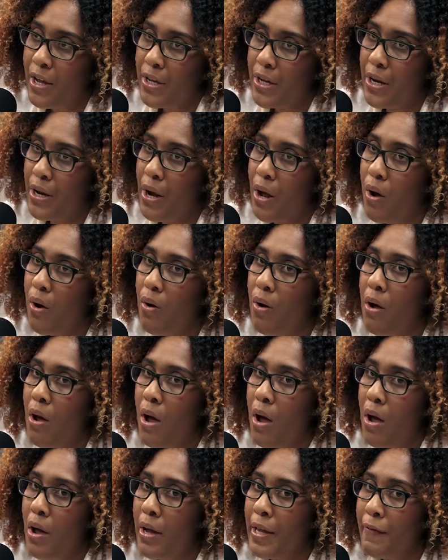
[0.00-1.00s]
you know,
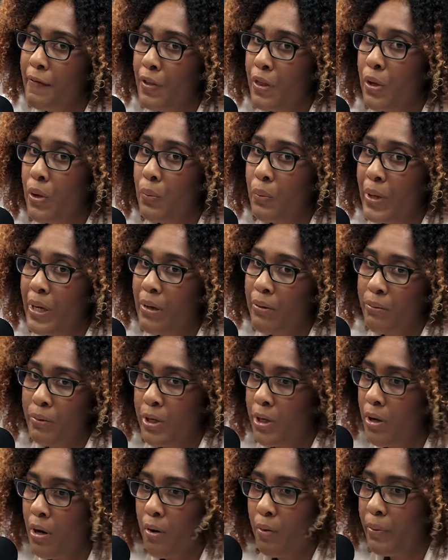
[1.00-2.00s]
even though we,
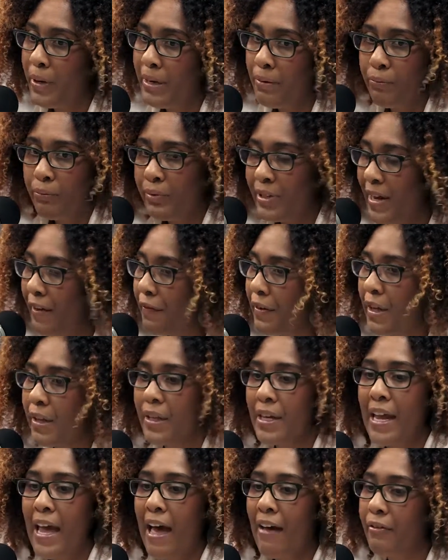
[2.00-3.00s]
you know, we
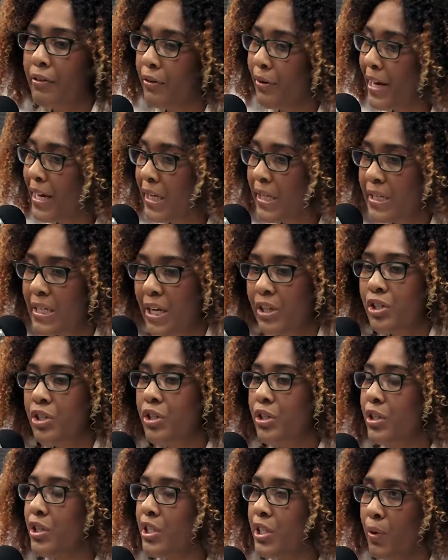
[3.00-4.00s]
definitely have great
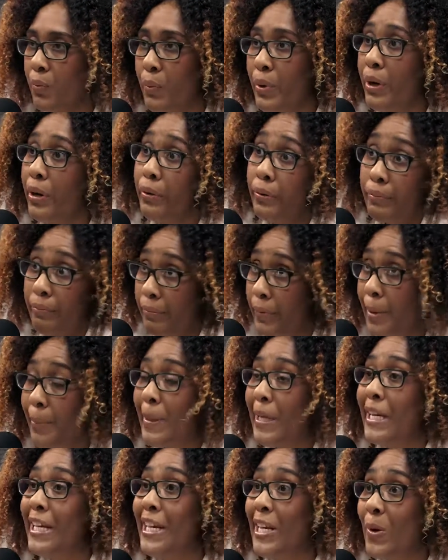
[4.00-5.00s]
intentions and we're
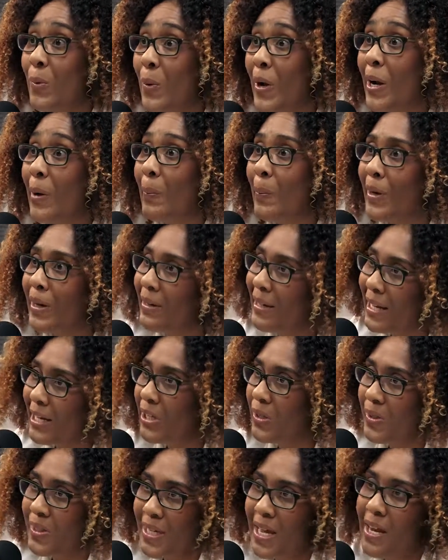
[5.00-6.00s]
completely aware, but like
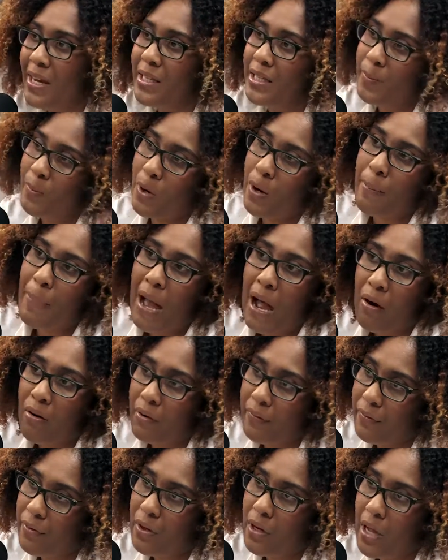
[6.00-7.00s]
you said, it's more
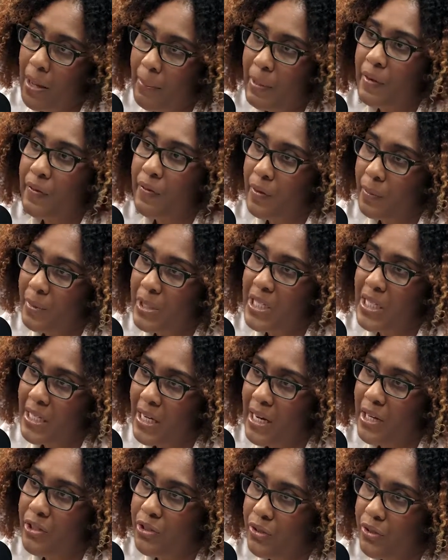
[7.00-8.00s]
powerful coming from
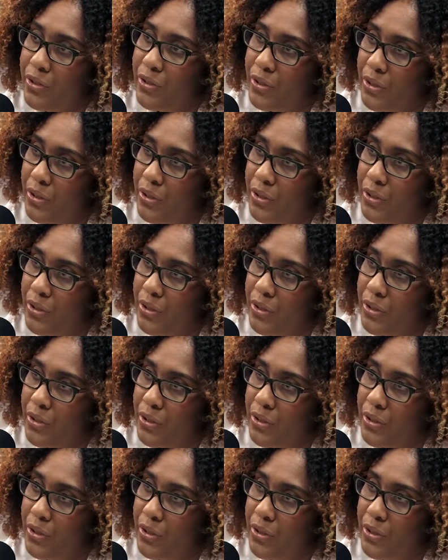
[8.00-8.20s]
teenagers